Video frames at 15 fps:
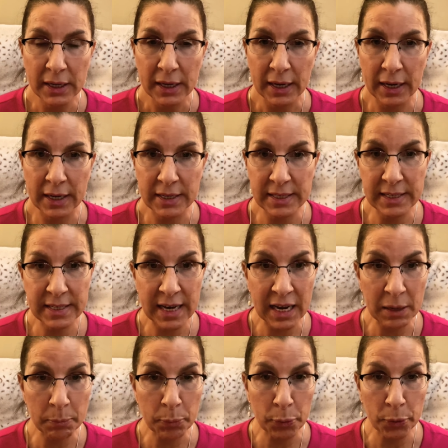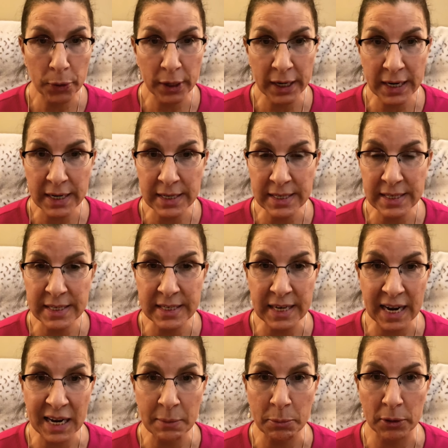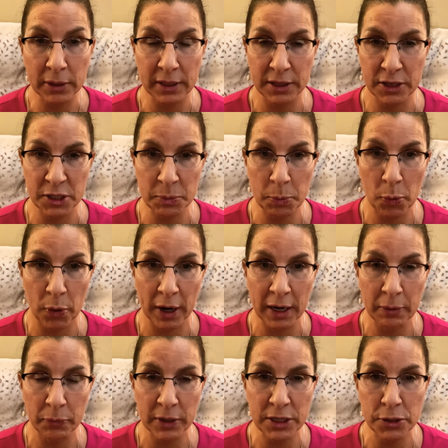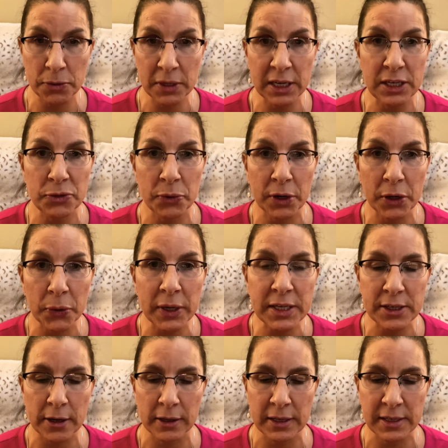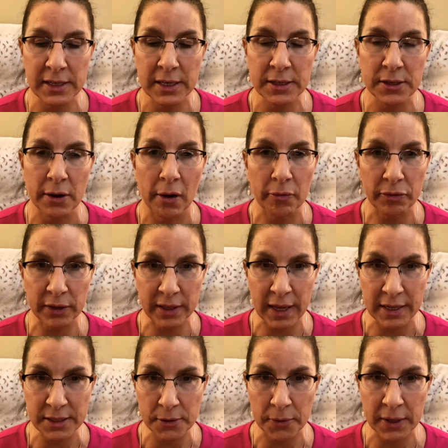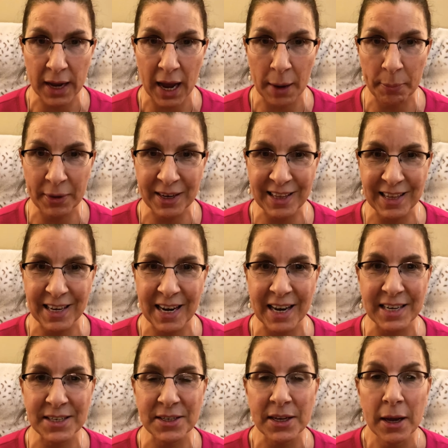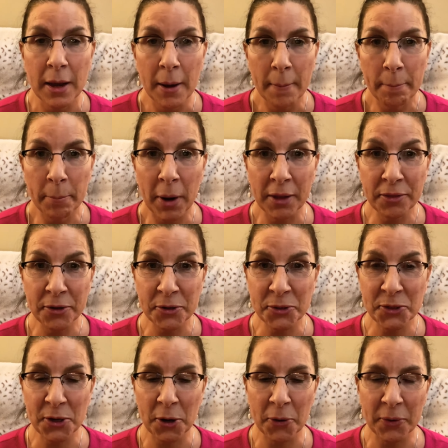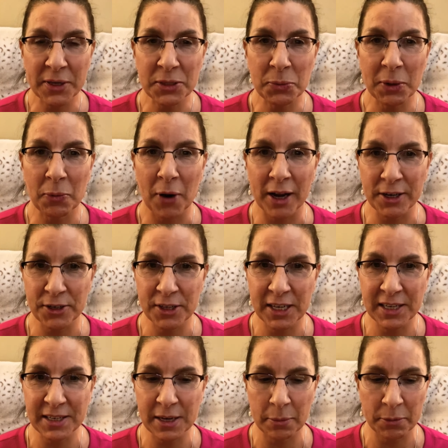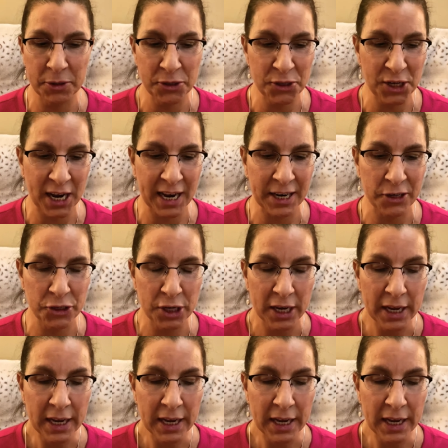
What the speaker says: It's staying pretty stable at this point. We do need to increase our listings, so hopefully that's going to happen in the next month or so as we watch these numbers change.